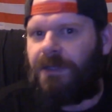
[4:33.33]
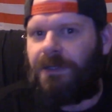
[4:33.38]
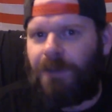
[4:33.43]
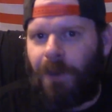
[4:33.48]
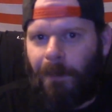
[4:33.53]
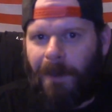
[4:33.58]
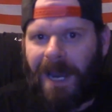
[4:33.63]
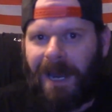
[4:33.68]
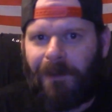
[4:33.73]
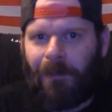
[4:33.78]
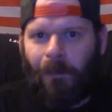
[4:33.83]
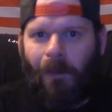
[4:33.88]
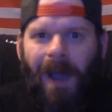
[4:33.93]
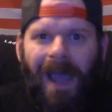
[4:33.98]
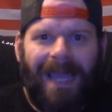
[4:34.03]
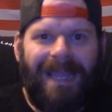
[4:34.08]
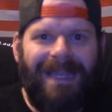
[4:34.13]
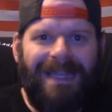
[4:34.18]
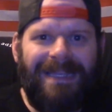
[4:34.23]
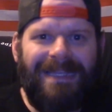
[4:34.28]
no matter
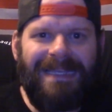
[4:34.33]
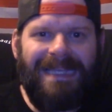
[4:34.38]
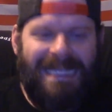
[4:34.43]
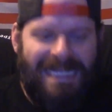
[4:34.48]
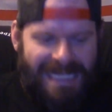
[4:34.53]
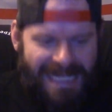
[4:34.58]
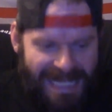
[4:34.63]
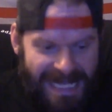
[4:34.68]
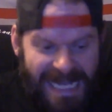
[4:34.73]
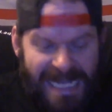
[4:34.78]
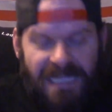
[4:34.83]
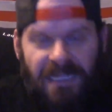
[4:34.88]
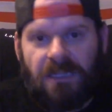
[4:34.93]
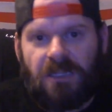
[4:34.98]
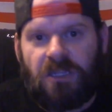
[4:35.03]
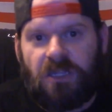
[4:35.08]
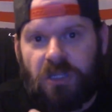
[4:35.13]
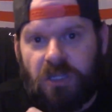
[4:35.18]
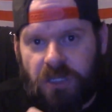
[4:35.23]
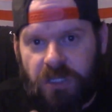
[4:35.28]
what, it
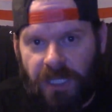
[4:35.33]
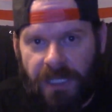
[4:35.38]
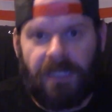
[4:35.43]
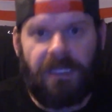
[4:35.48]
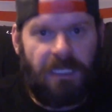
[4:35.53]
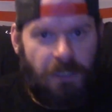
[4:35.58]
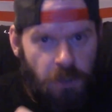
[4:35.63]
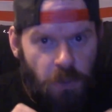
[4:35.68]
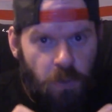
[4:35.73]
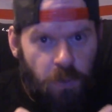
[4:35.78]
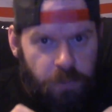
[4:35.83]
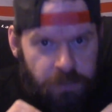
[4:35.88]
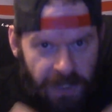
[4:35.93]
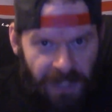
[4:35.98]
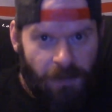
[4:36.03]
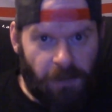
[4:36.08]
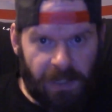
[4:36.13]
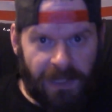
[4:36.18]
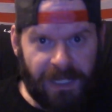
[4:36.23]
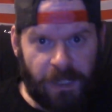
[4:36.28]
lit. you
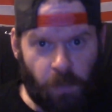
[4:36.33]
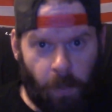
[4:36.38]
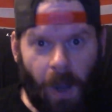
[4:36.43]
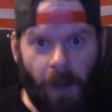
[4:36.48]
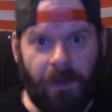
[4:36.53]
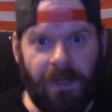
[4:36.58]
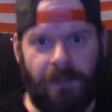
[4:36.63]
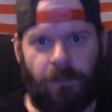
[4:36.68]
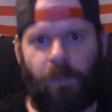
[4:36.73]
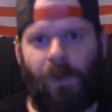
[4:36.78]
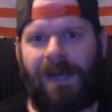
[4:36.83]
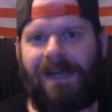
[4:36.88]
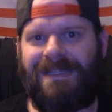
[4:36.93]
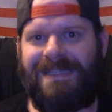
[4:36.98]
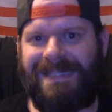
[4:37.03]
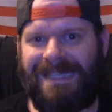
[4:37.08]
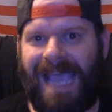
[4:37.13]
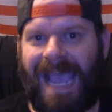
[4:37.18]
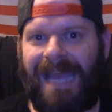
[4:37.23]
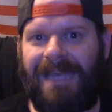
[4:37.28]
literally quoted where it
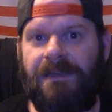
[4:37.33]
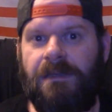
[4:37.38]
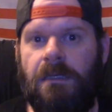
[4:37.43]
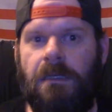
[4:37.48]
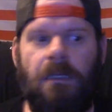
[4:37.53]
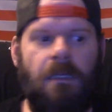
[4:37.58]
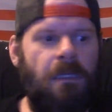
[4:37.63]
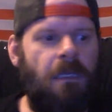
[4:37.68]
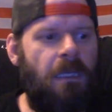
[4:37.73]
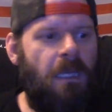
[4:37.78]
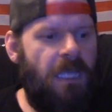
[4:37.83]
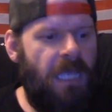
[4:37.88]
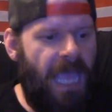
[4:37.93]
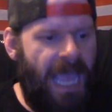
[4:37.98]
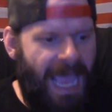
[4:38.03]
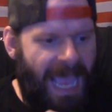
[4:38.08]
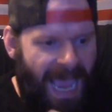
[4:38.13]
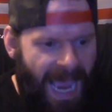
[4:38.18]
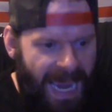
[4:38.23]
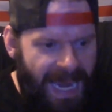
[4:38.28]
said
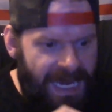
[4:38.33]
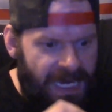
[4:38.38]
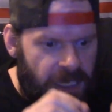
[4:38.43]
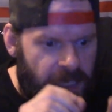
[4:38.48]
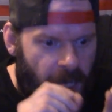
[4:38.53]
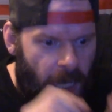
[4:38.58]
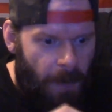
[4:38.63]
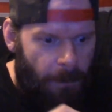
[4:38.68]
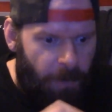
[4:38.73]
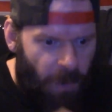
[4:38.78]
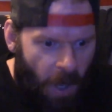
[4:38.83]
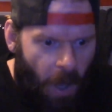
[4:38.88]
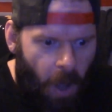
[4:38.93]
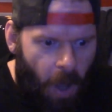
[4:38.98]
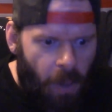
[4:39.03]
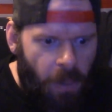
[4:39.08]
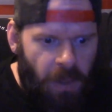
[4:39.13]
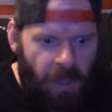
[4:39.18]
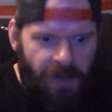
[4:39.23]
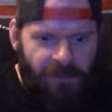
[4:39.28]
a
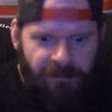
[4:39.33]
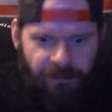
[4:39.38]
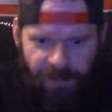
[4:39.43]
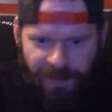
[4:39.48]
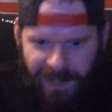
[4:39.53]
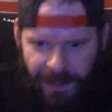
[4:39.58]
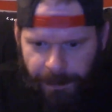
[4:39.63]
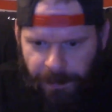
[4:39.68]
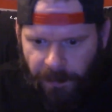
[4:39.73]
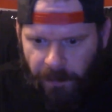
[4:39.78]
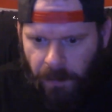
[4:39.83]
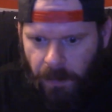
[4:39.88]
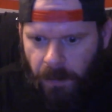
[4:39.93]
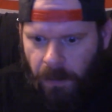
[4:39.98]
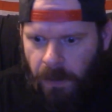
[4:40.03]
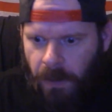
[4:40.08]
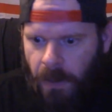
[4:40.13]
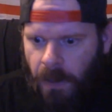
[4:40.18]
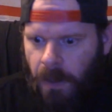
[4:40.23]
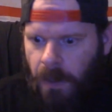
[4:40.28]
cabal of
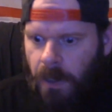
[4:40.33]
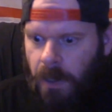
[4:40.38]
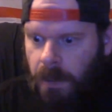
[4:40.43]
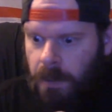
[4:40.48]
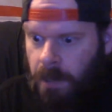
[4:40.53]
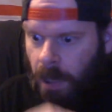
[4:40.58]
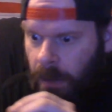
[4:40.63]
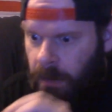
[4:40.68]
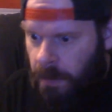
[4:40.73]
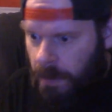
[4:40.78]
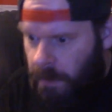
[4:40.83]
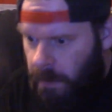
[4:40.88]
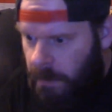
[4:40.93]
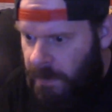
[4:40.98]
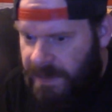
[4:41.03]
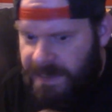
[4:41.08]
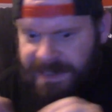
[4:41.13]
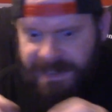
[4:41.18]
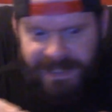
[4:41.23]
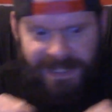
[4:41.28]
people
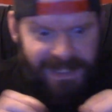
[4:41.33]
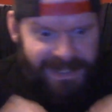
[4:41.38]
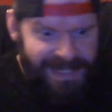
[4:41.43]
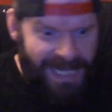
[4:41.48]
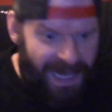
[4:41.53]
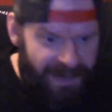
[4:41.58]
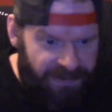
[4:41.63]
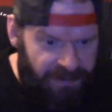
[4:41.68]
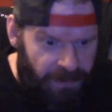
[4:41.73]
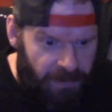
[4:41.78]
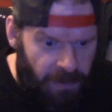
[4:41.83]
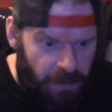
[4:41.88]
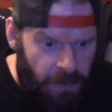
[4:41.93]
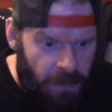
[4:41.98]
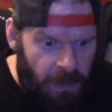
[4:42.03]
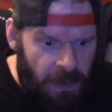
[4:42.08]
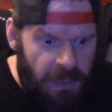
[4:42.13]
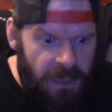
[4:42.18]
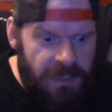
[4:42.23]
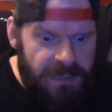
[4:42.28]
colluded
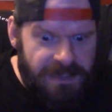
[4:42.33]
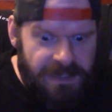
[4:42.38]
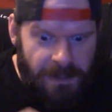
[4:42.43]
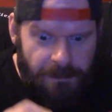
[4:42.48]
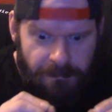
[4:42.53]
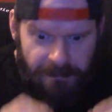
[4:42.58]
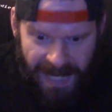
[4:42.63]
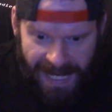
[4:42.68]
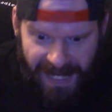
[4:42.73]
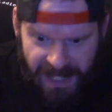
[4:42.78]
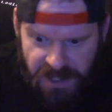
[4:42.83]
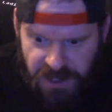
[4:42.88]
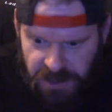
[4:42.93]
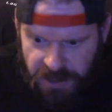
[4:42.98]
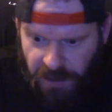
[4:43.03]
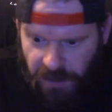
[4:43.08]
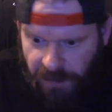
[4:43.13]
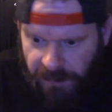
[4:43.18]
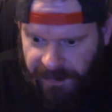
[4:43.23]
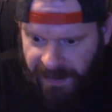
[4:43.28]
together to make
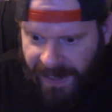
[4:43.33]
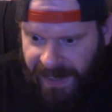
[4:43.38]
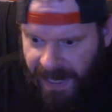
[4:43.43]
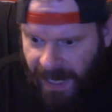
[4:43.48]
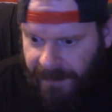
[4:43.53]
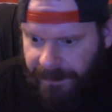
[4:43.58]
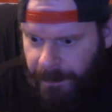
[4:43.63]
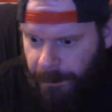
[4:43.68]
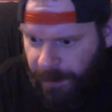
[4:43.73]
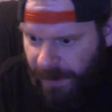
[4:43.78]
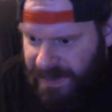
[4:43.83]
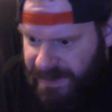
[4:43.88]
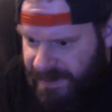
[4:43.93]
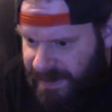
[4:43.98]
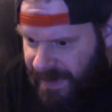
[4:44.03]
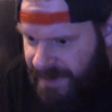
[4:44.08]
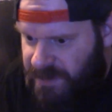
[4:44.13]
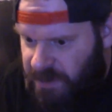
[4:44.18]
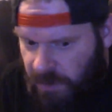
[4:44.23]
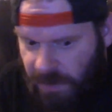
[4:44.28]
sure they got the
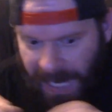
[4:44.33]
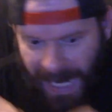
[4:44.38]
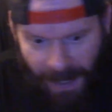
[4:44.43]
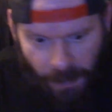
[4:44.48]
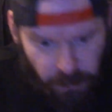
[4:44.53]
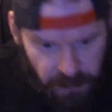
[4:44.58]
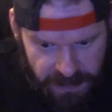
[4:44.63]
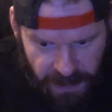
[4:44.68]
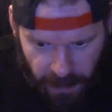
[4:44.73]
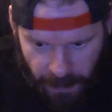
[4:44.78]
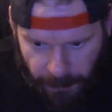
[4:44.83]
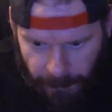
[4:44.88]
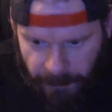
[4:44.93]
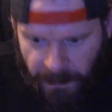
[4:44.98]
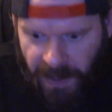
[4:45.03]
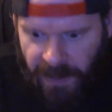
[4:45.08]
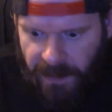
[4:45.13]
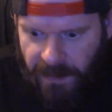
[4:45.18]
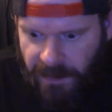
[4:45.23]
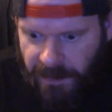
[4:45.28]
presidential
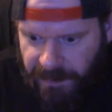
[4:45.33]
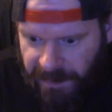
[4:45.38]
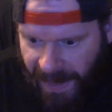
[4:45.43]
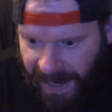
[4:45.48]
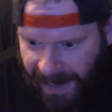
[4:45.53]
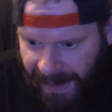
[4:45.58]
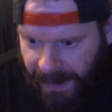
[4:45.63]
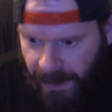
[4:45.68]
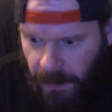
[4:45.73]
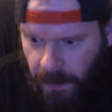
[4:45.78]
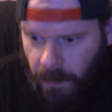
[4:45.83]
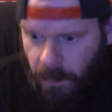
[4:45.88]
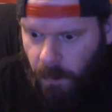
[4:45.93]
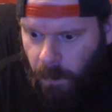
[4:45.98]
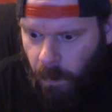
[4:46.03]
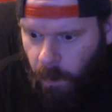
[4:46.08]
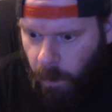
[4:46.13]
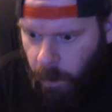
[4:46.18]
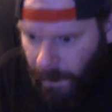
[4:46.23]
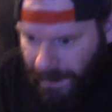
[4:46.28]
outcome they
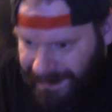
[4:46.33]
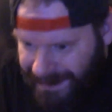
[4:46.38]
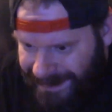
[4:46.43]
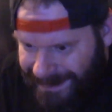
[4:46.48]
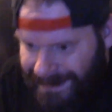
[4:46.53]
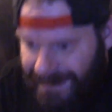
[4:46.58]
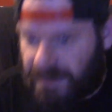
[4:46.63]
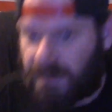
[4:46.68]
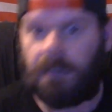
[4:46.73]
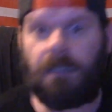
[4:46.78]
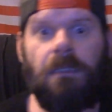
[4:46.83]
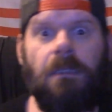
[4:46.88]
wanted.